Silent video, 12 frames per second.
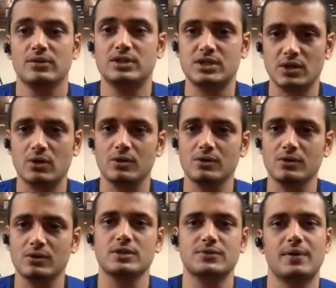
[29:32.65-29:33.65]
The truck
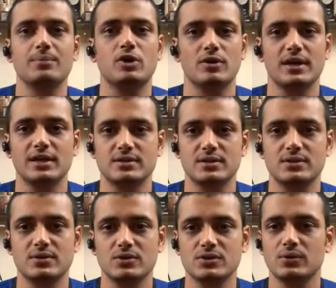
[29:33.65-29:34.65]
also is from the organizers, you know,